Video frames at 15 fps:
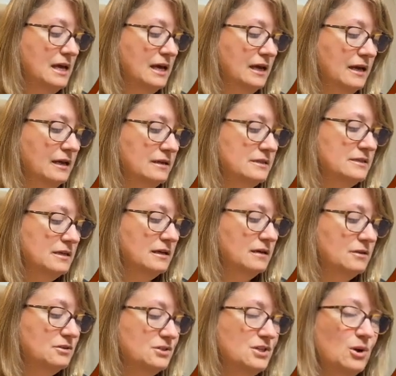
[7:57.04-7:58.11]
and
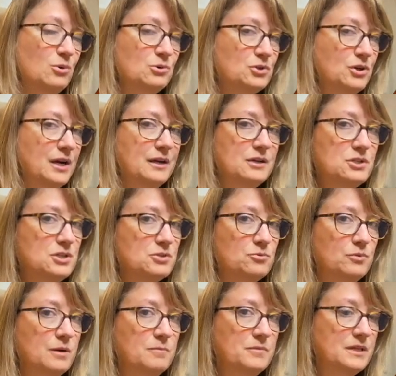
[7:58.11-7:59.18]
don't try to just
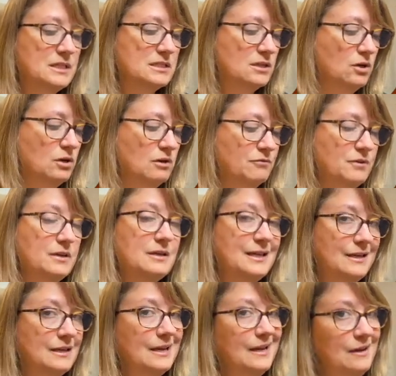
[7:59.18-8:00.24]
rip these off.
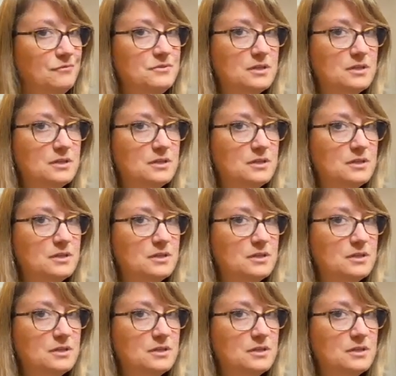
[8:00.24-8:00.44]
You have